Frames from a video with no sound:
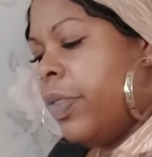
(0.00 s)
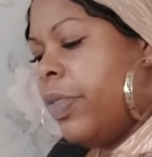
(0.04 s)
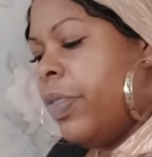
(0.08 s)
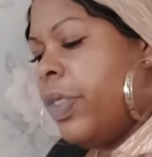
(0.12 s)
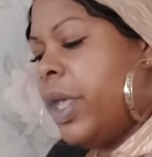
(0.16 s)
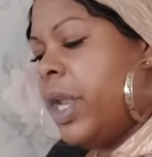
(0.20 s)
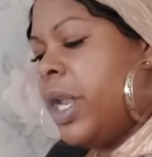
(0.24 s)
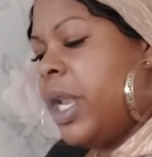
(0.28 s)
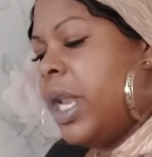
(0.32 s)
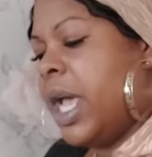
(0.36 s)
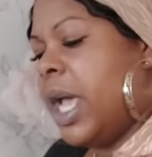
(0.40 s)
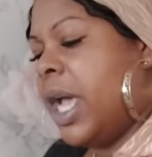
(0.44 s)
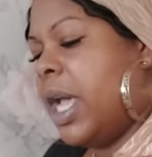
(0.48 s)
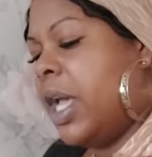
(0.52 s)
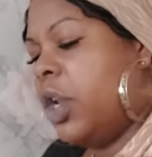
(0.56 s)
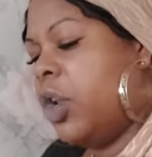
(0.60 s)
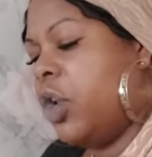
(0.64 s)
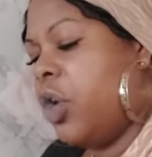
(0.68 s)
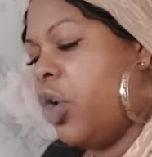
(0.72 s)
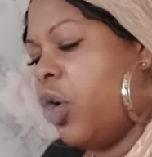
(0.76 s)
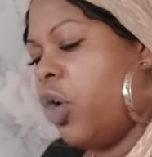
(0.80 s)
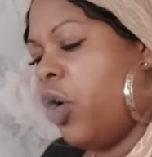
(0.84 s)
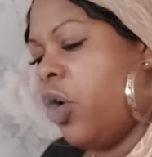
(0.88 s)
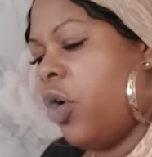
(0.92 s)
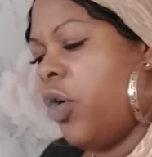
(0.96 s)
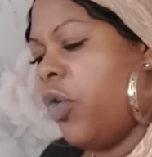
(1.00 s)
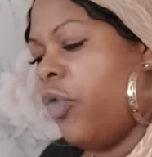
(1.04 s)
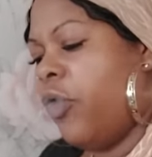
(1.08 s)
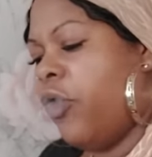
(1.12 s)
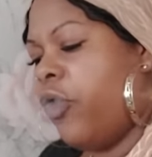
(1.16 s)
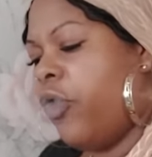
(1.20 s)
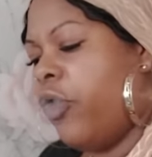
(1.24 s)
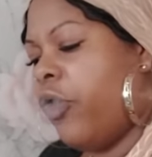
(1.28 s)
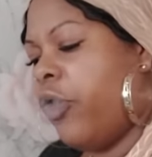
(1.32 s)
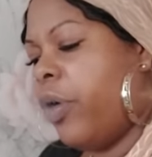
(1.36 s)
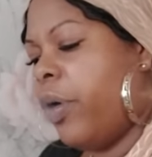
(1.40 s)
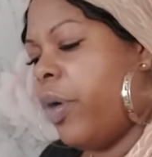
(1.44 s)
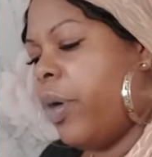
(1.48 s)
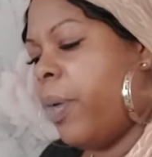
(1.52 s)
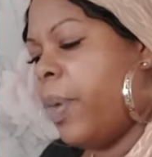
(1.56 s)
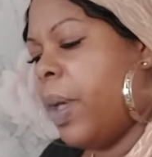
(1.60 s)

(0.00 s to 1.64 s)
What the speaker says: The Nine of